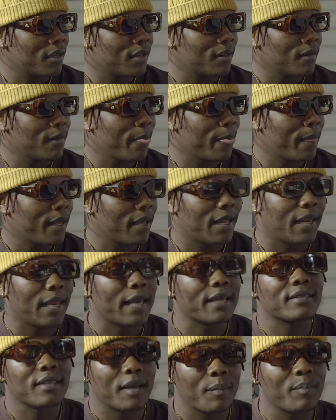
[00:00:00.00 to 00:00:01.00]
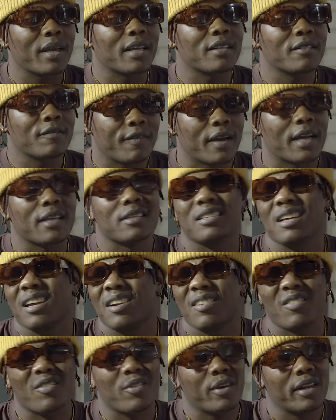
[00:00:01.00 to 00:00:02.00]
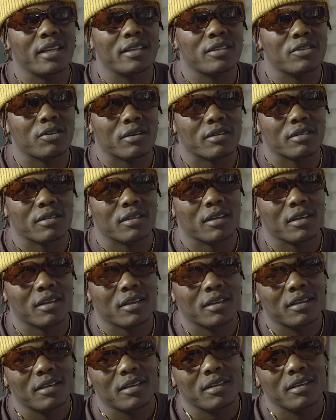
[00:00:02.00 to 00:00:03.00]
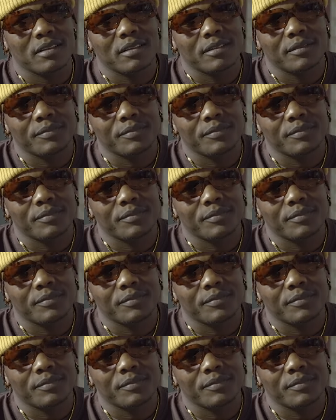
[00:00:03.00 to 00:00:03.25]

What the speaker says: There's a lot of this